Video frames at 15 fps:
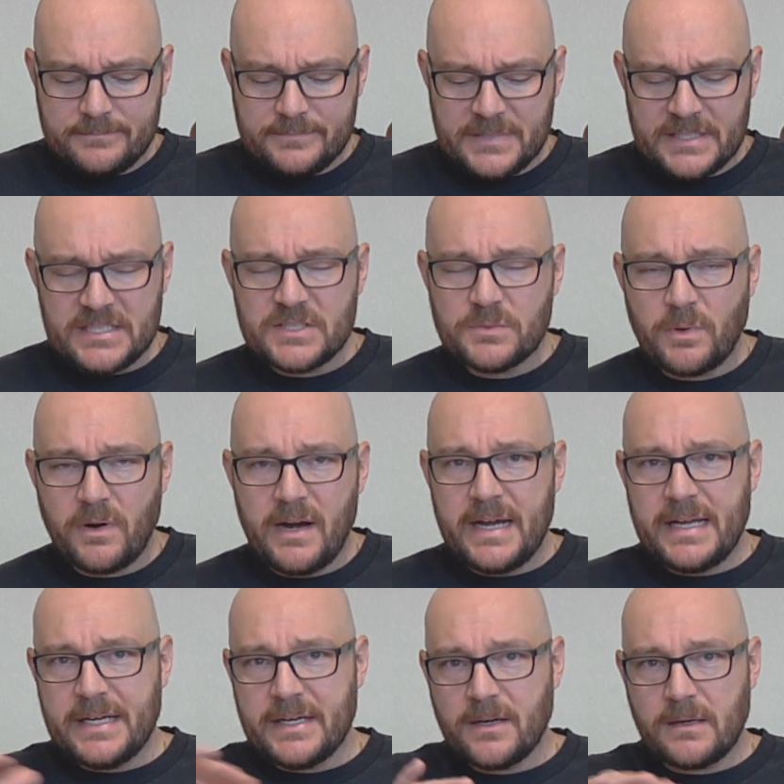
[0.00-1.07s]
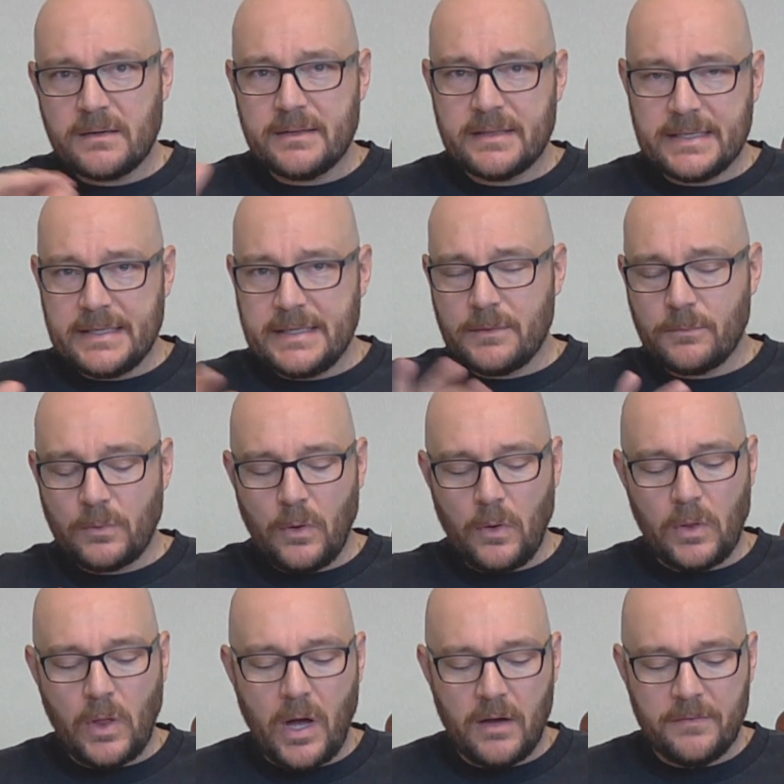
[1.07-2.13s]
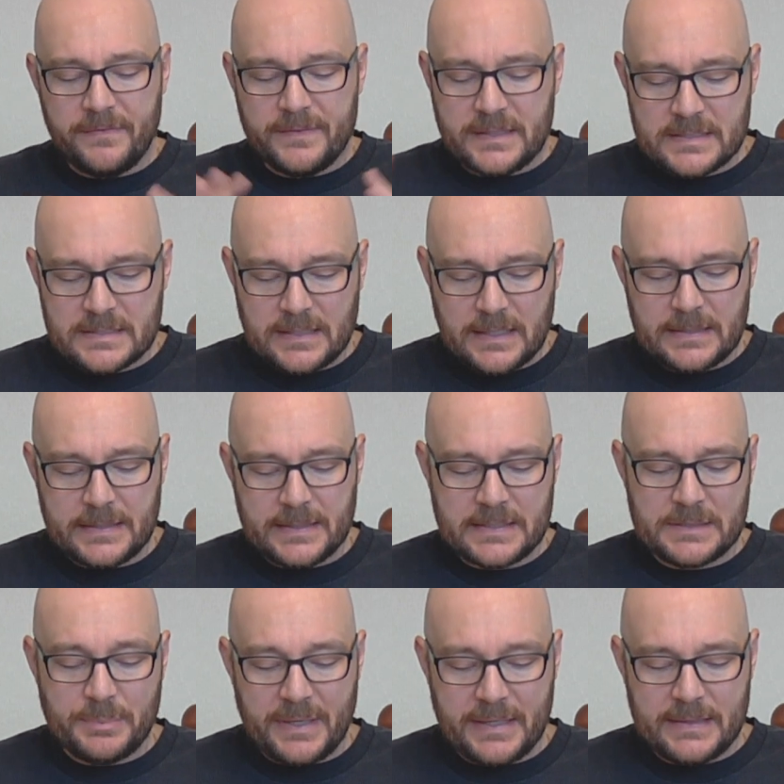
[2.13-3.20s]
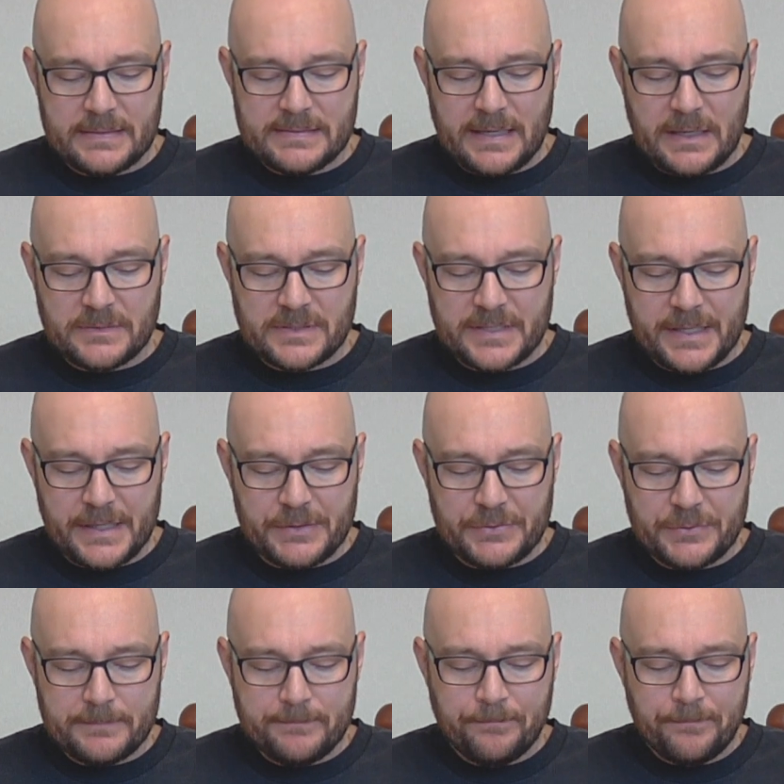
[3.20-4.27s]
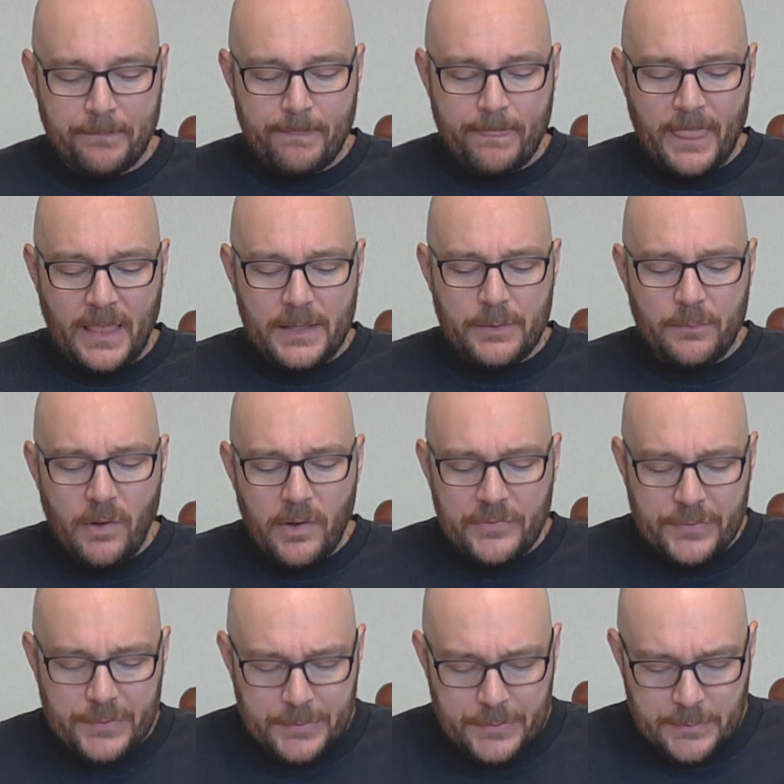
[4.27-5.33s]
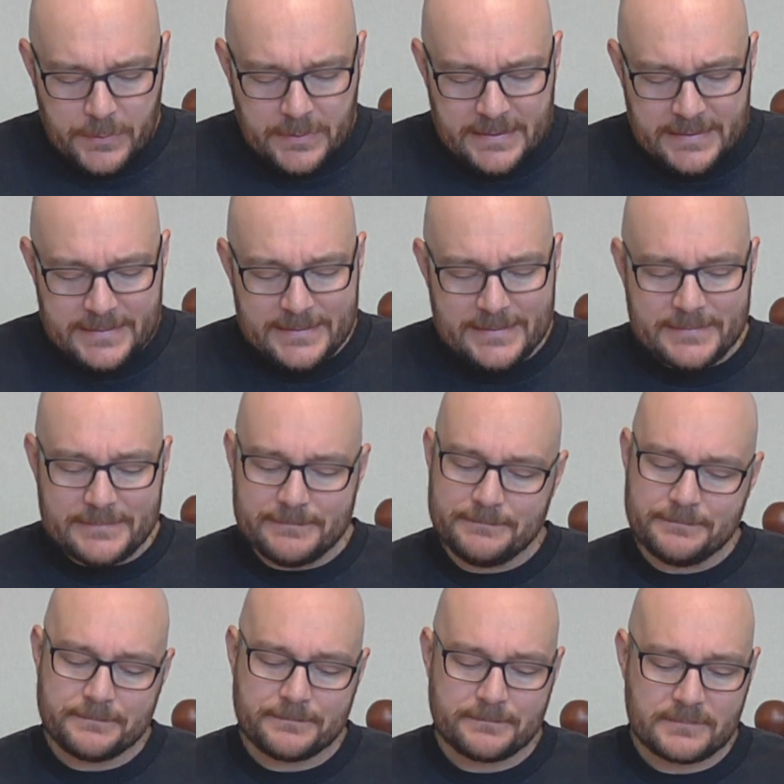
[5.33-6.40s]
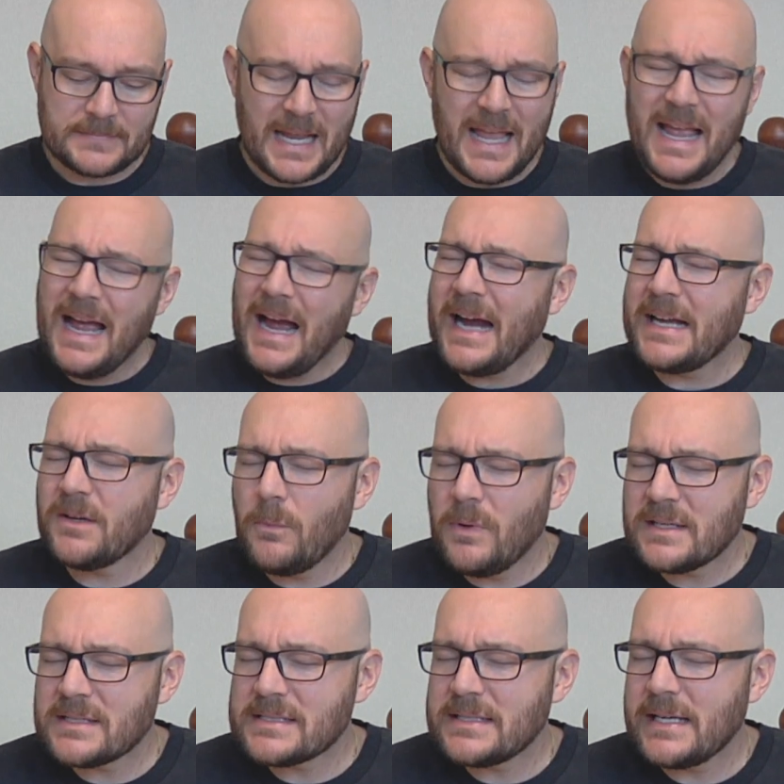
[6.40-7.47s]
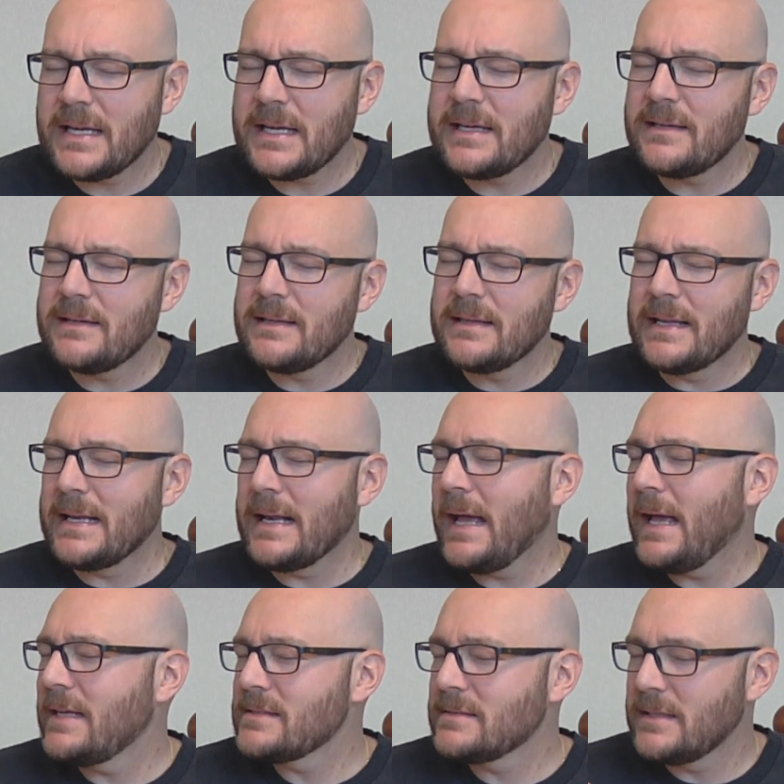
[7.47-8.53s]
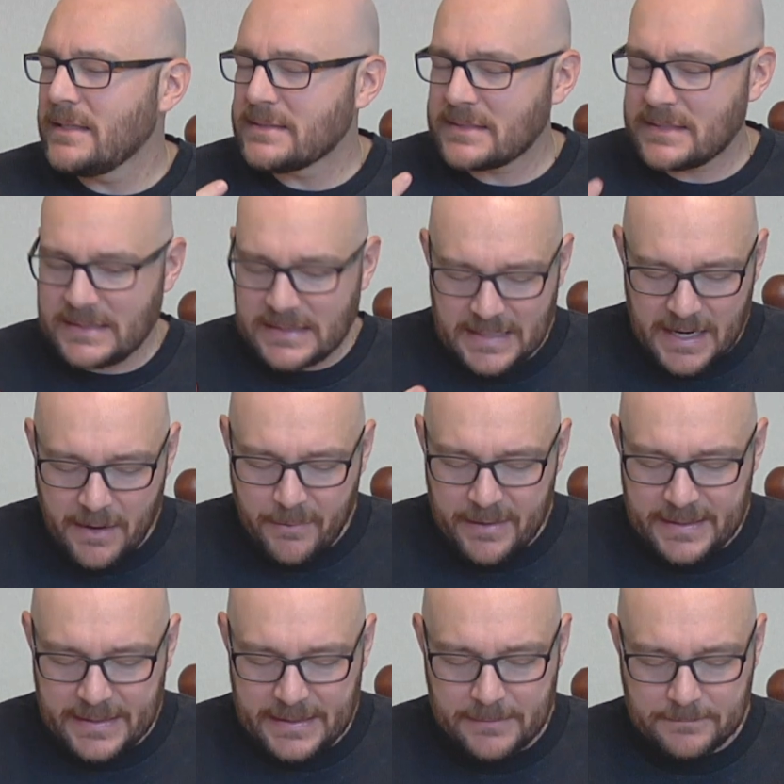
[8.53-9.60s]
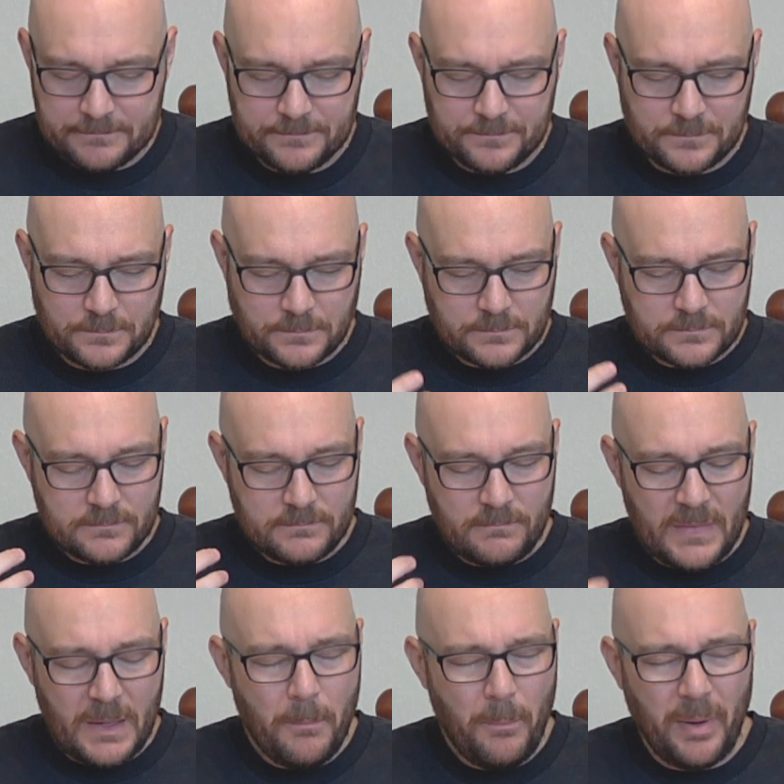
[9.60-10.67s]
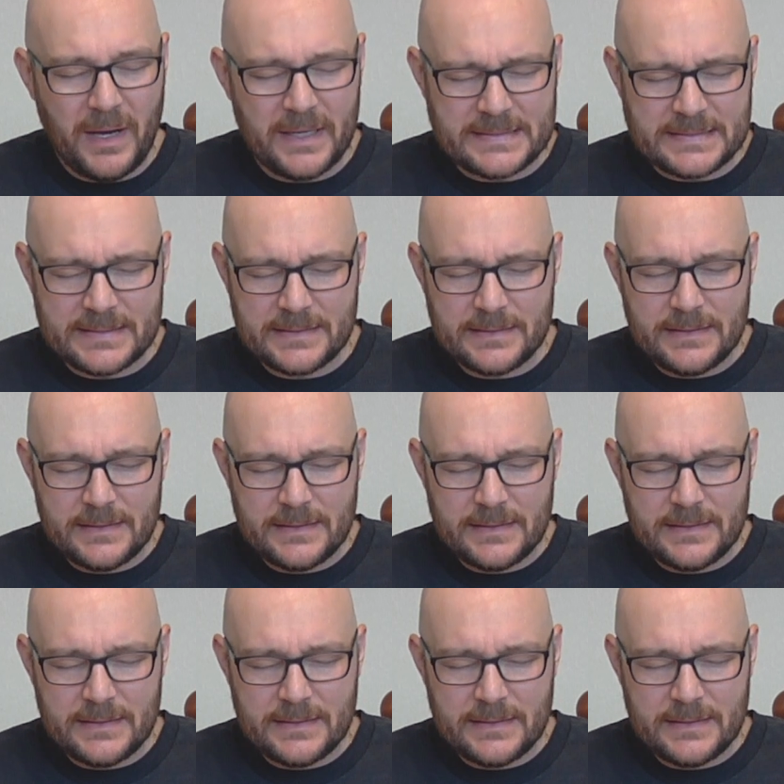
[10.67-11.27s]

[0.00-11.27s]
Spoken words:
this is where I hear the roll-off and the slightly expanded soundstage. You also, I don't want to say that it has less clarity, but